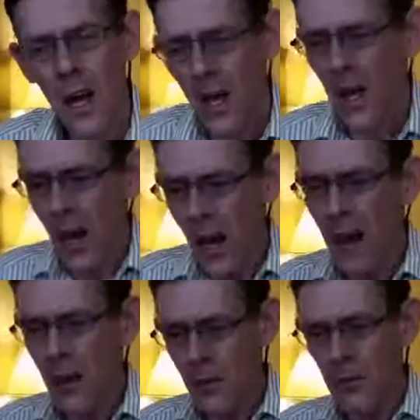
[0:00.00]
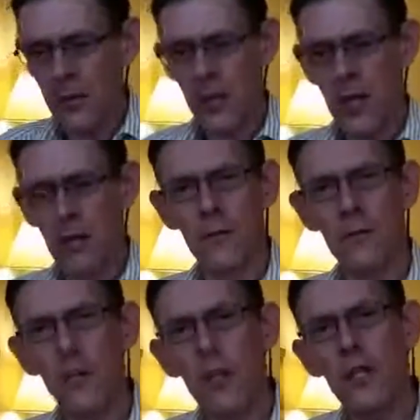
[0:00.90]
allow
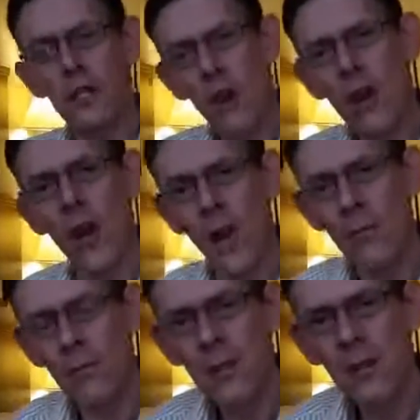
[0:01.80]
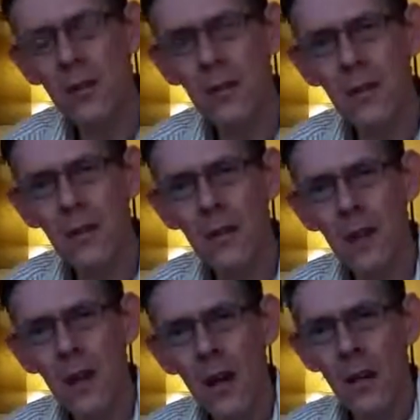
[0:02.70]
themselves to be surnamed
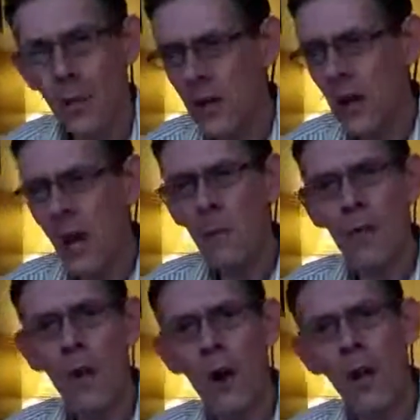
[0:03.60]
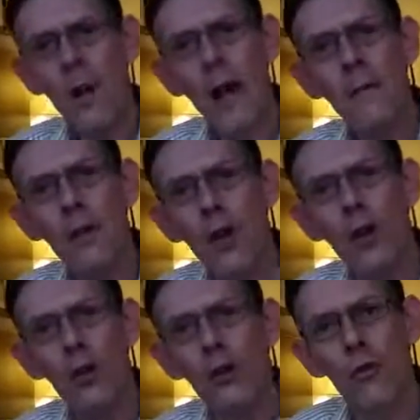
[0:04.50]
with the name of God if they have not
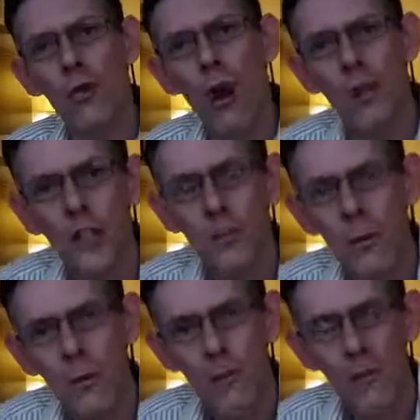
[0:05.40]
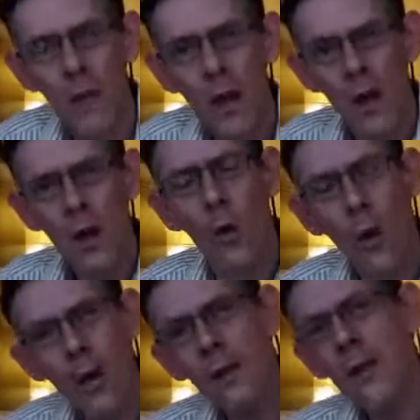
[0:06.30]
heard the true gospel?
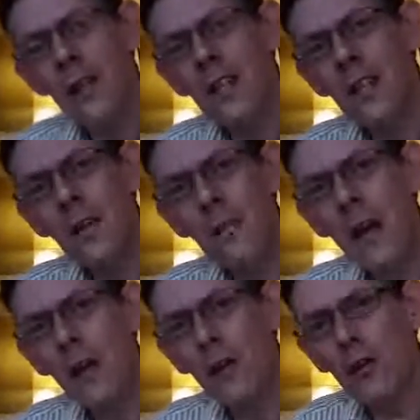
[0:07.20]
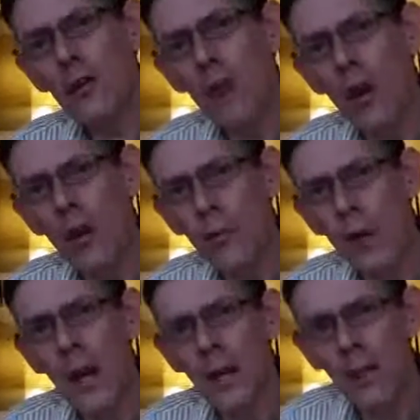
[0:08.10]
What does that make the true
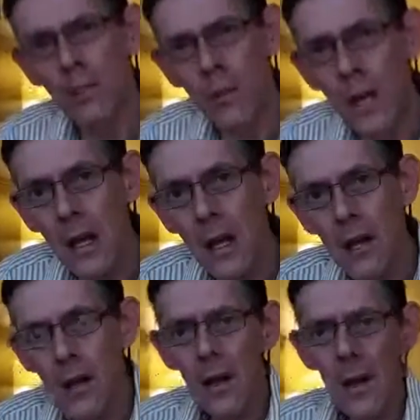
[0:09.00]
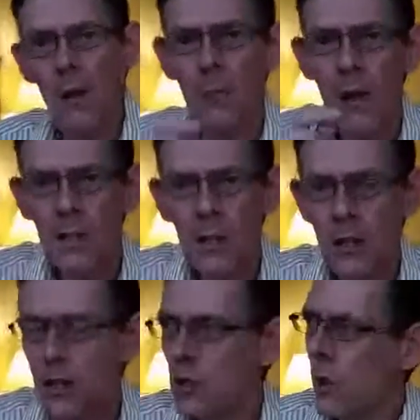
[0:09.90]
gospel out to be? A
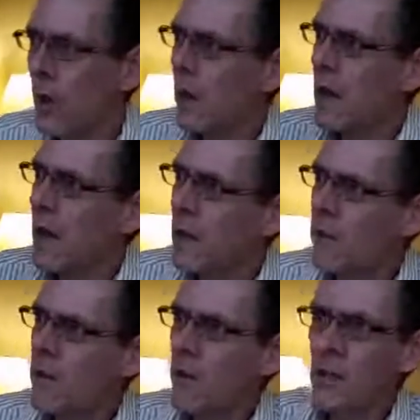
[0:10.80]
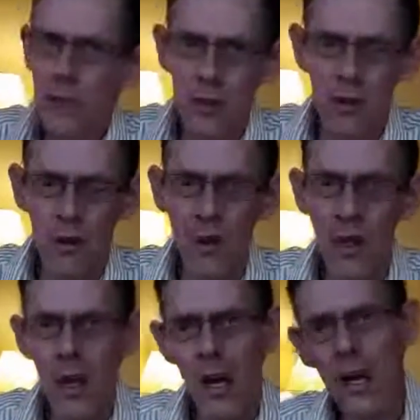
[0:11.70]
message wherein even the sinner
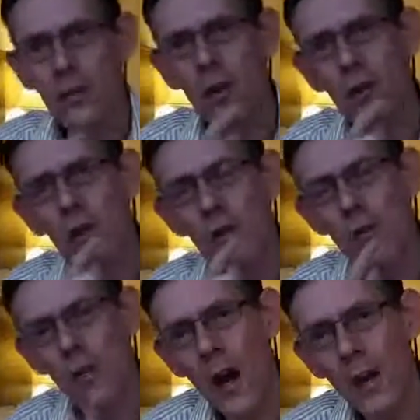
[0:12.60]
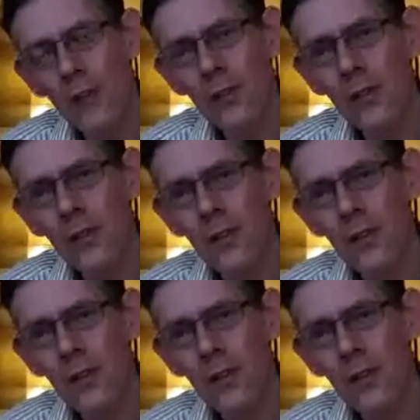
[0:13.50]
has got the right